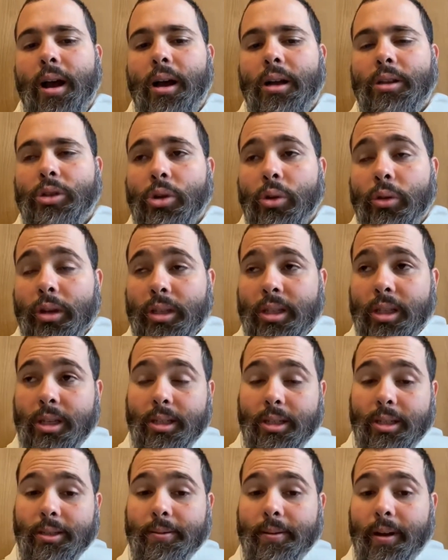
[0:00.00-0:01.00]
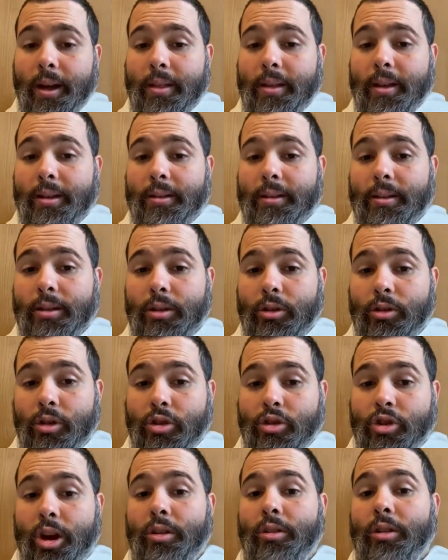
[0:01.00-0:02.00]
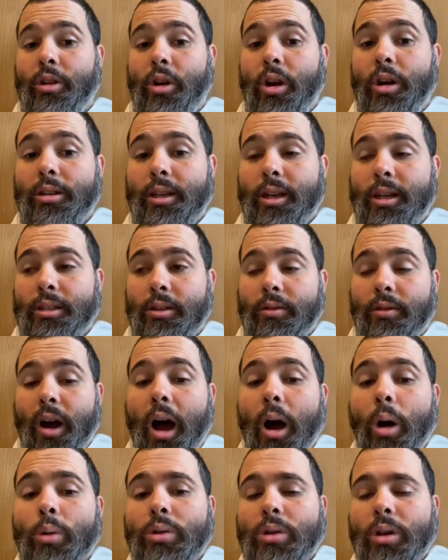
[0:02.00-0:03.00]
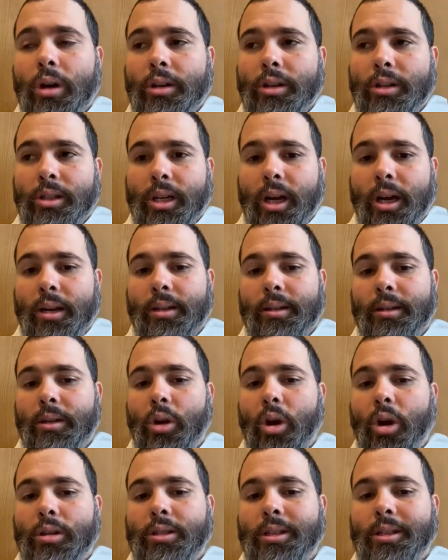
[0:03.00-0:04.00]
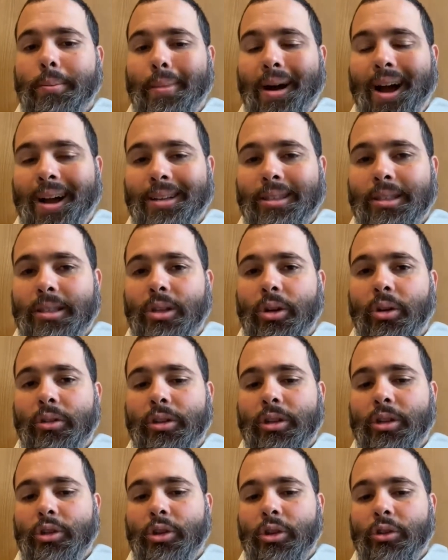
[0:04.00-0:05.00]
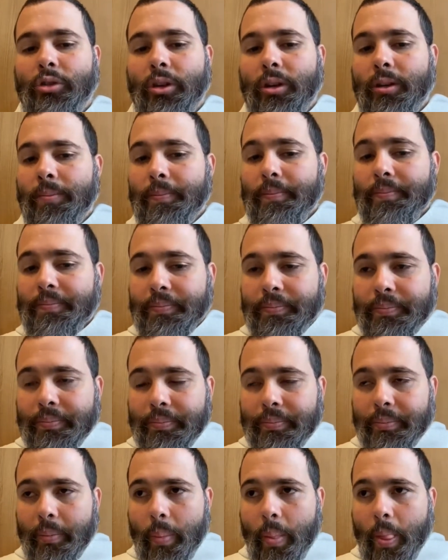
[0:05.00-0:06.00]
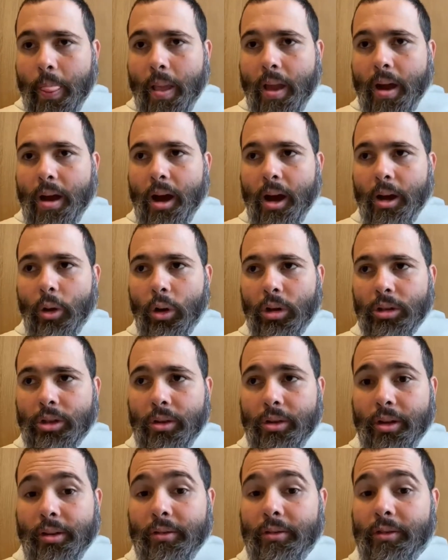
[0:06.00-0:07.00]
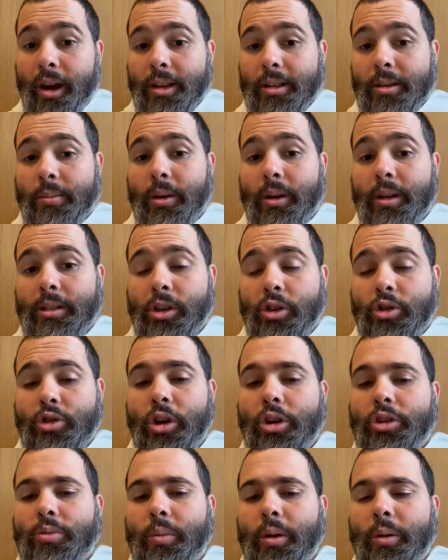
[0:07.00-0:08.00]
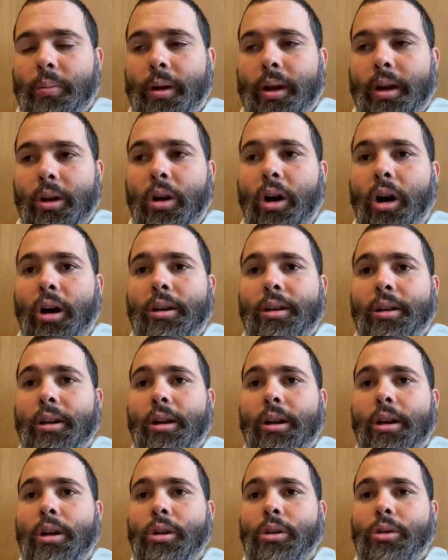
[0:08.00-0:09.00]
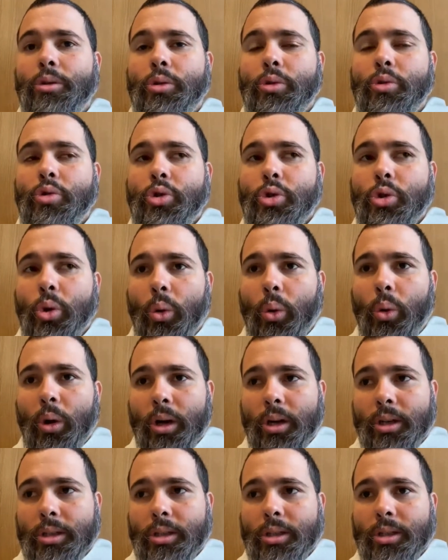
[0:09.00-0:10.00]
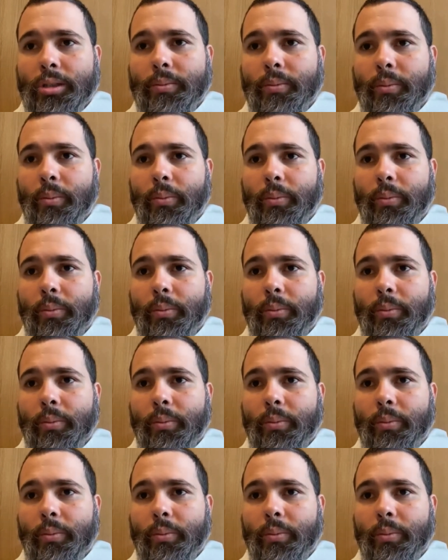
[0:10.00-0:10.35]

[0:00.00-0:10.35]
And so this is, I think, the general context of how to understand God's demands on these children. I also think Fatima is a judgment by God to show us,